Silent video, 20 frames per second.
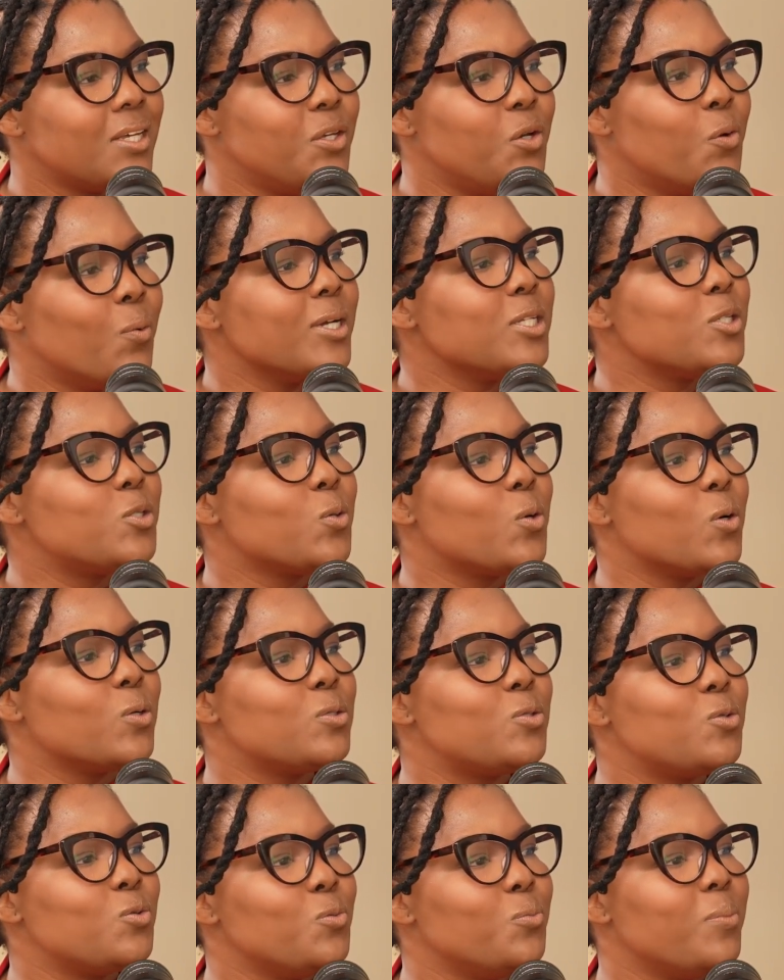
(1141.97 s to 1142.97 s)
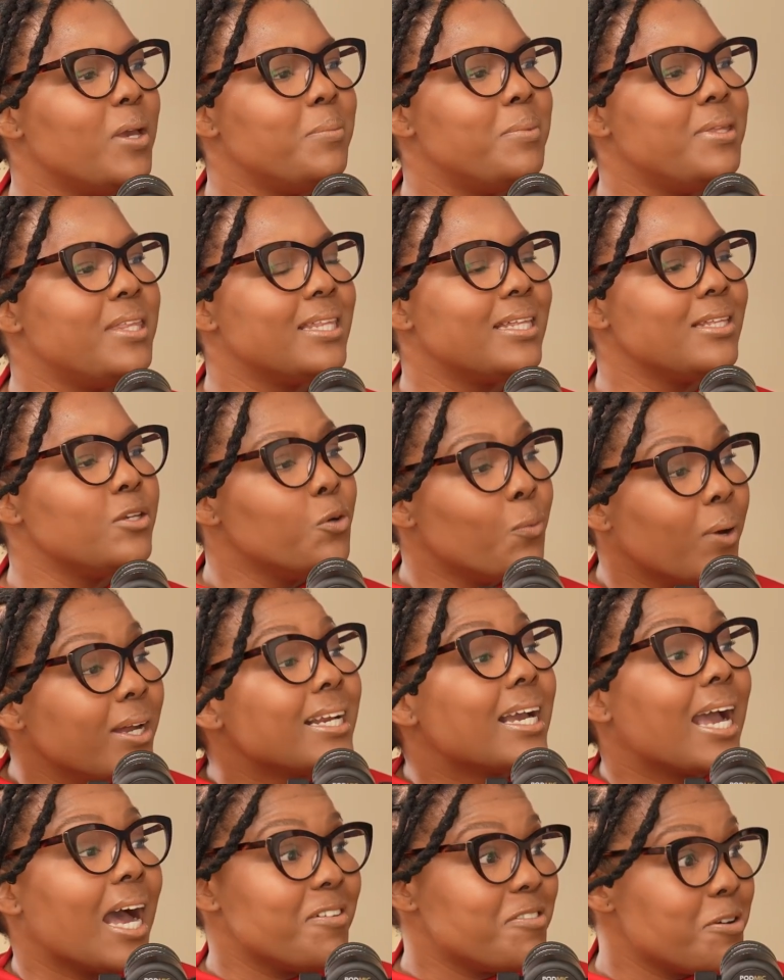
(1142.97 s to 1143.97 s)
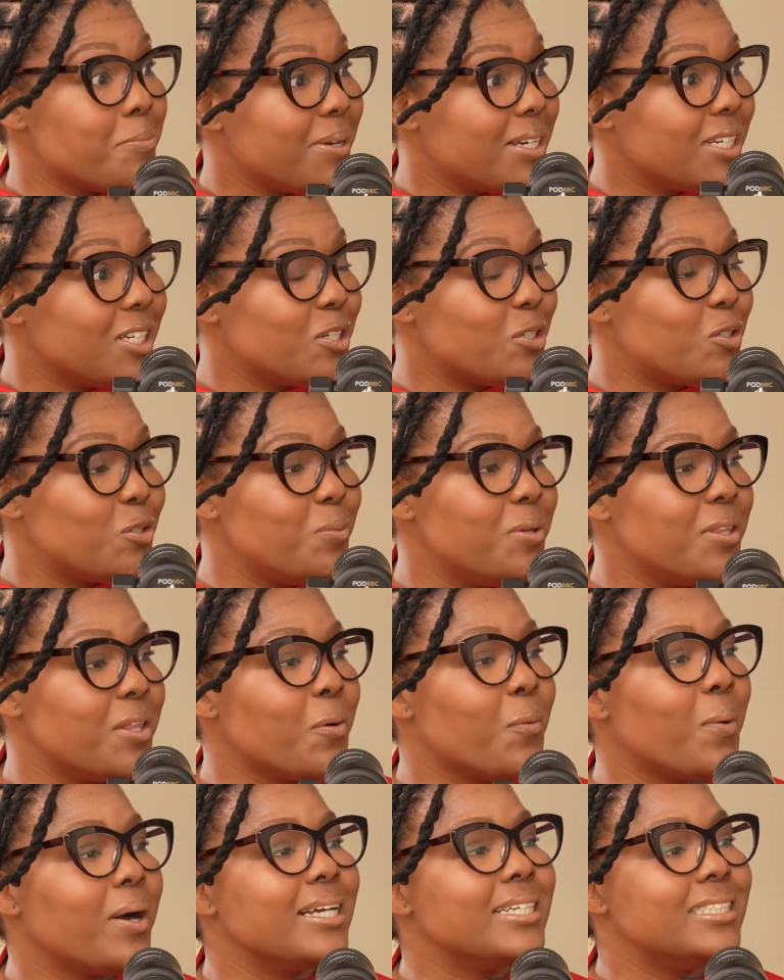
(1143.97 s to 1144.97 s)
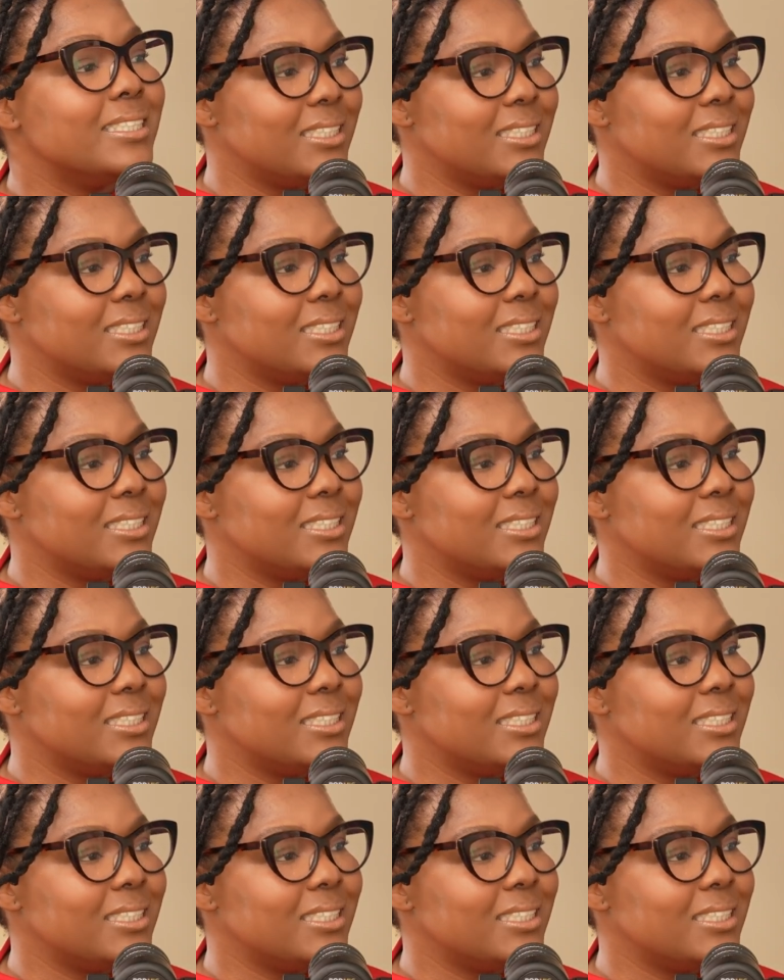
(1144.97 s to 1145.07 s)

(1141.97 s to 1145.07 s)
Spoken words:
You want to go to, maybe you want government to be the one.